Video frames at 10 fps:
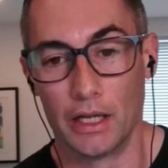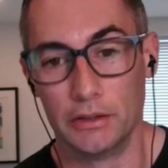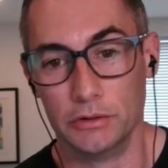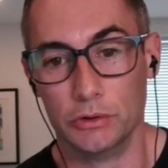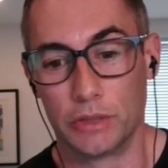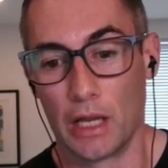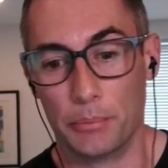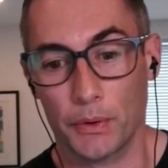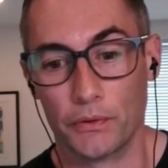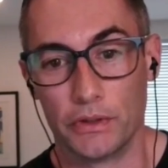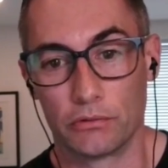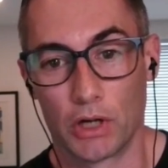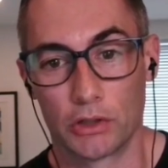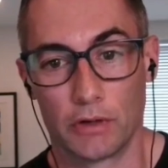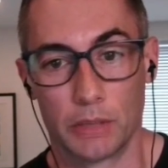You can't build these
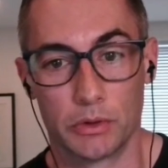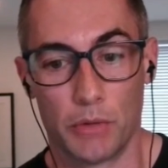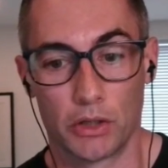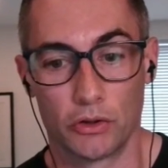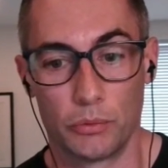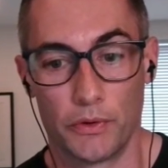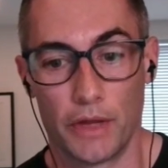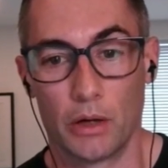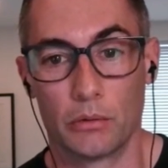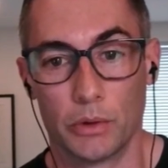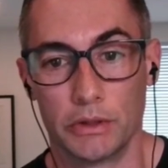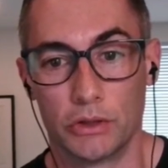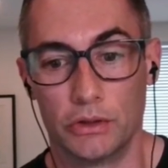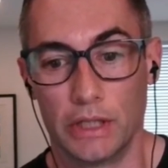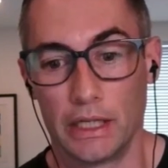large language models without really
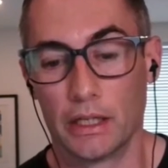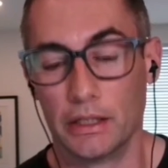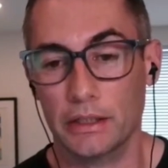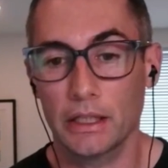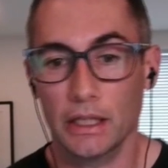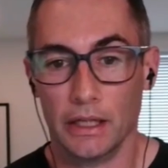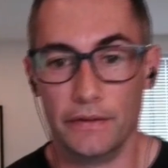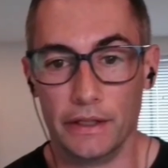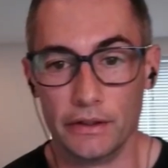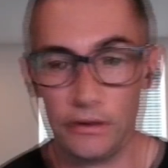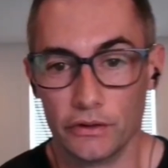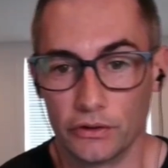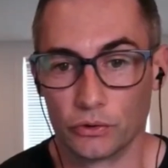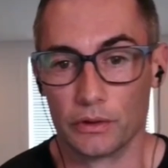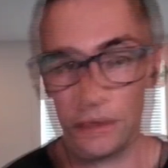good data, and the
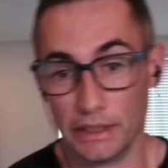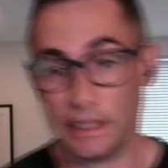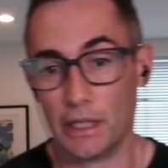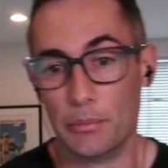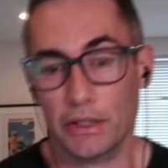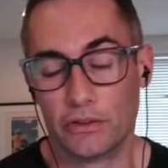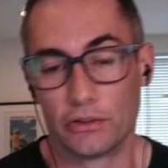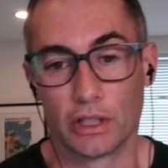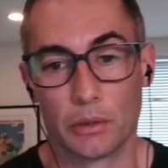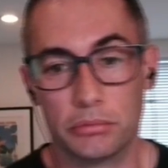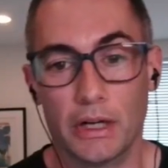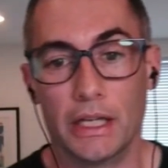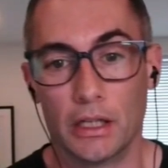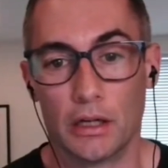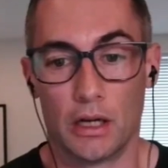database is going to
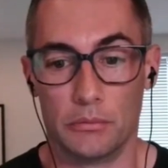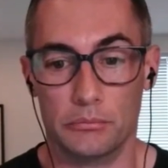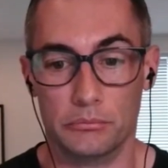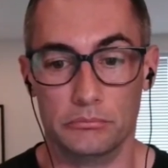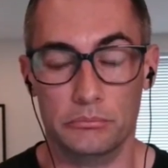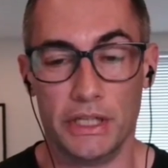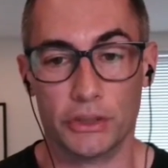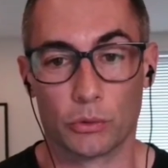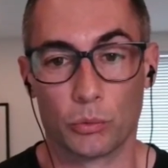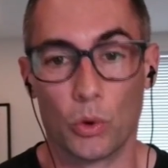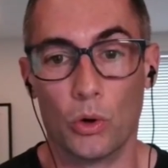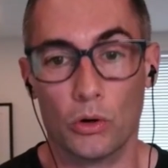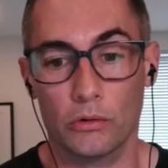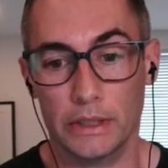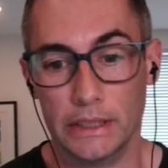play a major
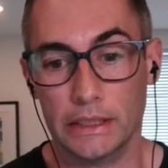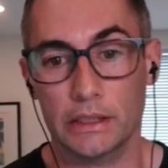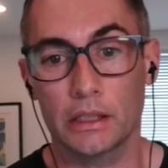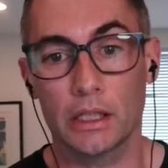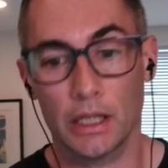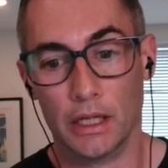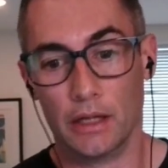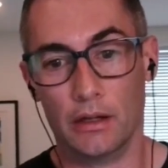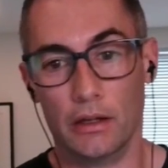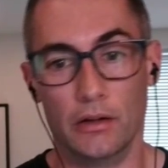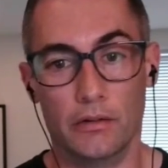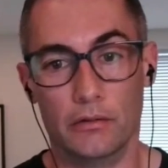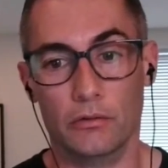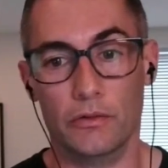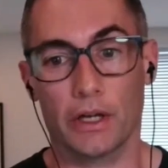role in
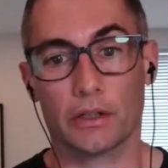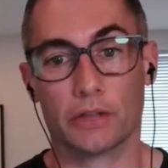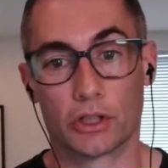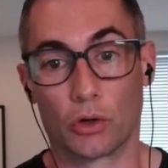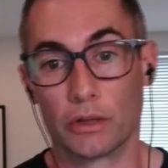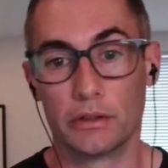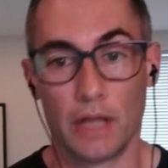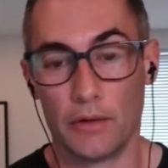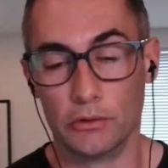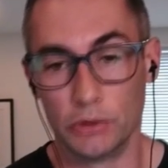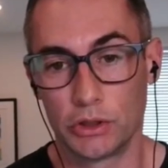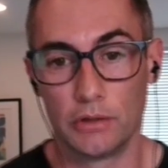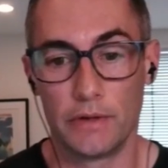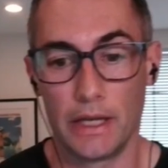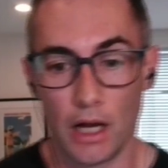the current evolution
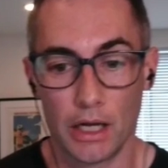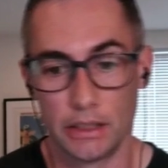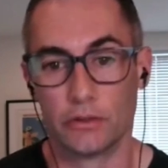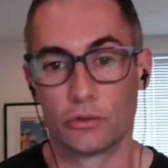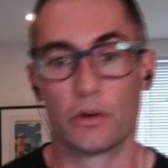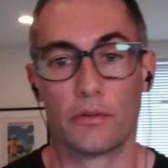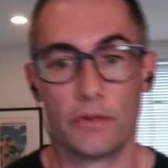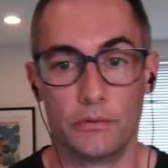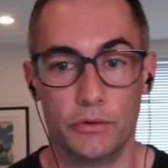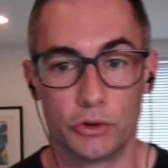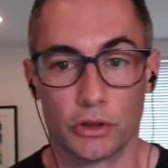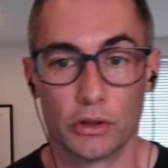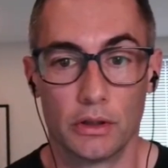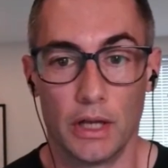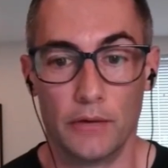of AI and sort of the
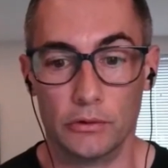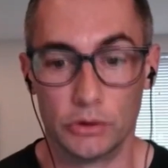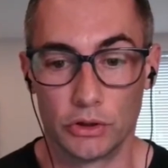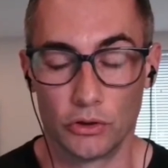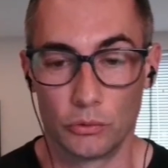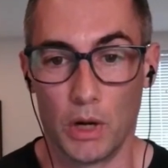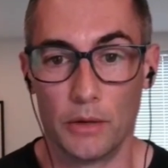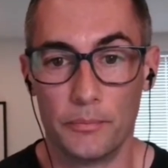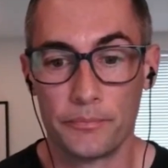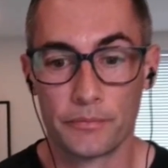future evolution as well.